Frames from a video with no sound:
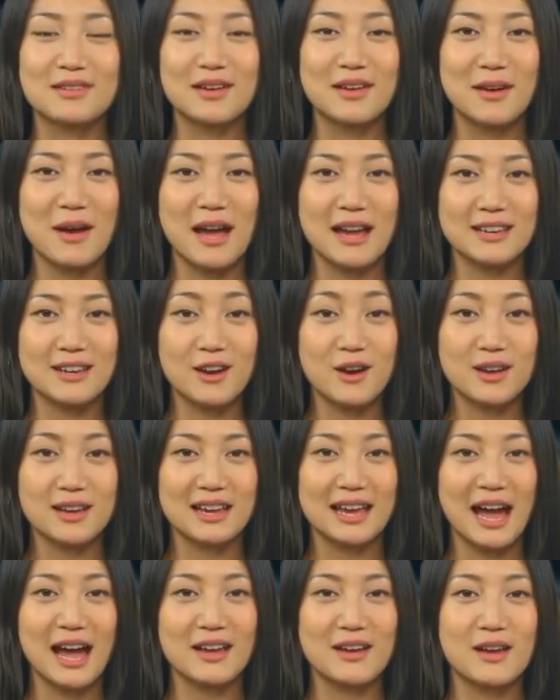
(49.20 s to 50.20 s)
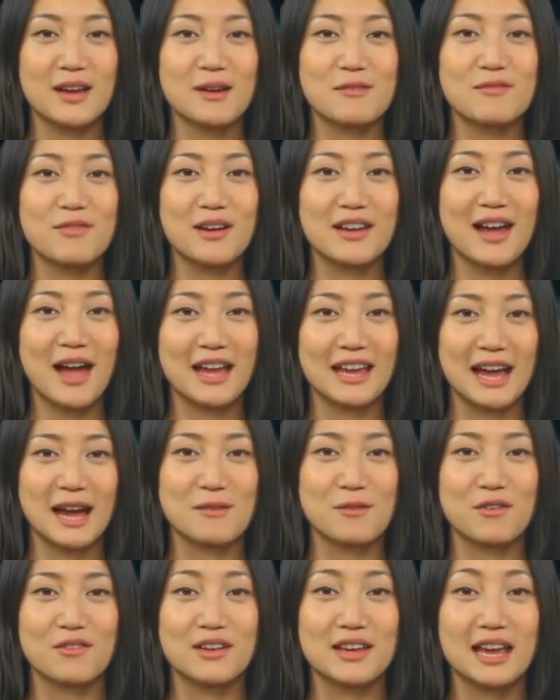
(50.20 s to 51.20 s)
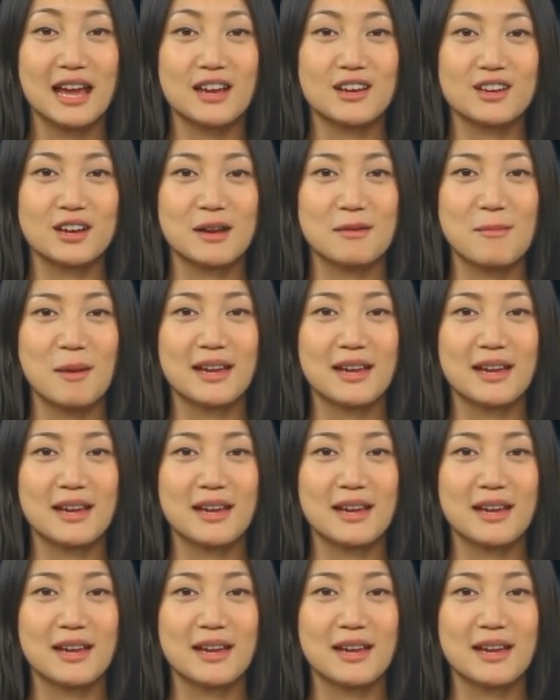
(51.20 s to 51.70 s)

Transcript: Laser is an acronym for Light Amplification